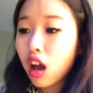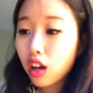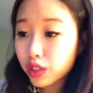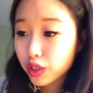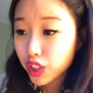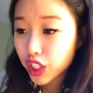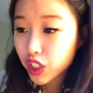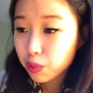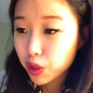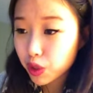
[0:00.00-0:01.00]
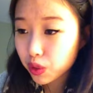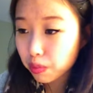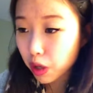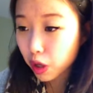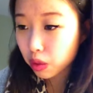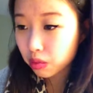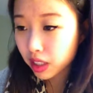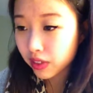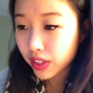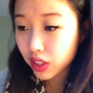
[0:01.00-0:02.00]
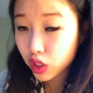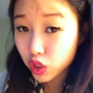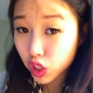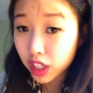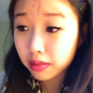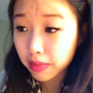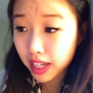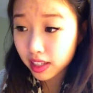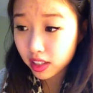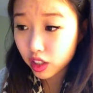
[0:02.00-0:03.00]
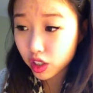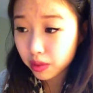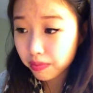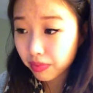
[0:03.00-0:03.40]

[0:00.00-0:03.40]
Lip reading: Although Shakespeare's poem conveys a strong message,